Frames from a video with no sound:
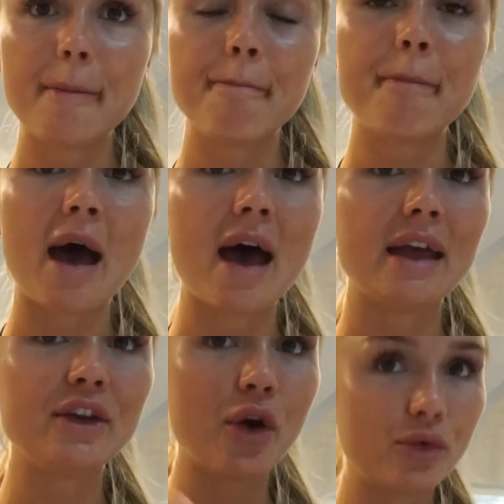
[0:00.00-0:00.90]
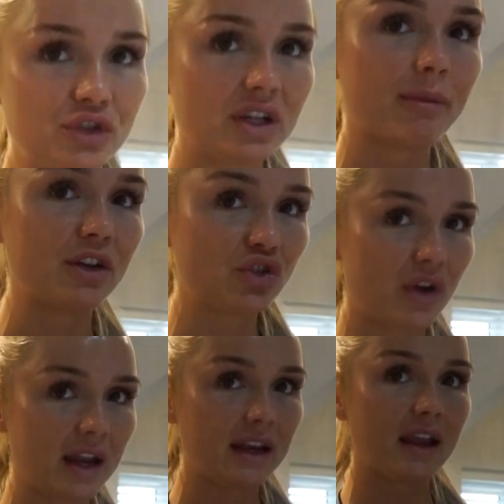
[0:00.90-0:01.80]
my coaching, my
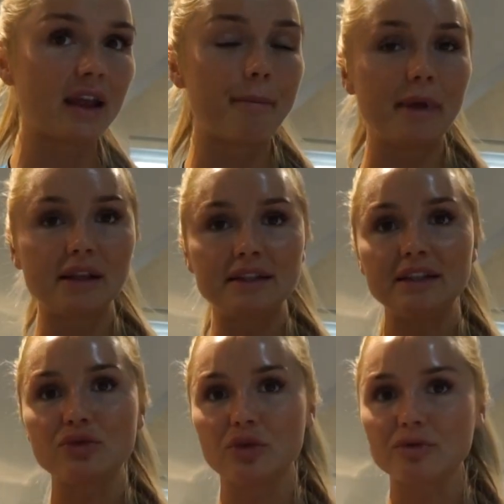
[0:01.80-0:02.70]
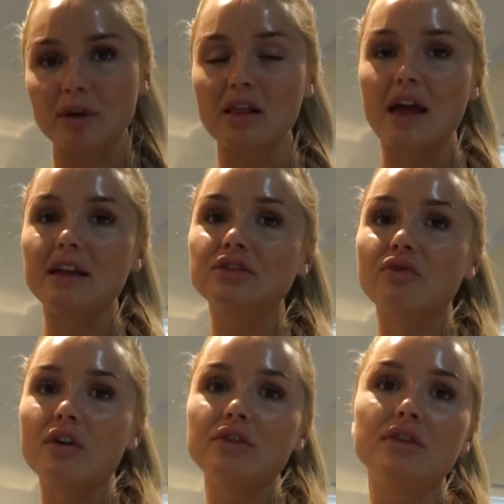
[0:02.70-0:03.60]
training ability towards my clients
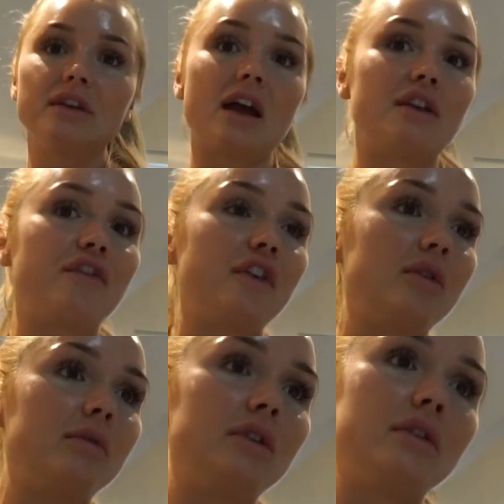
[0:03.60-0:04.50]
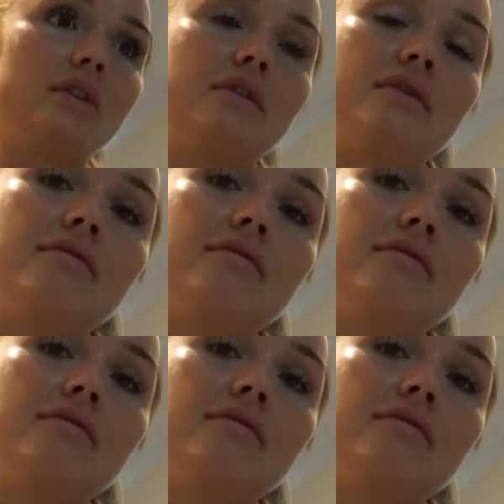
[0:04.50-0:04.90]
rather than kind of filming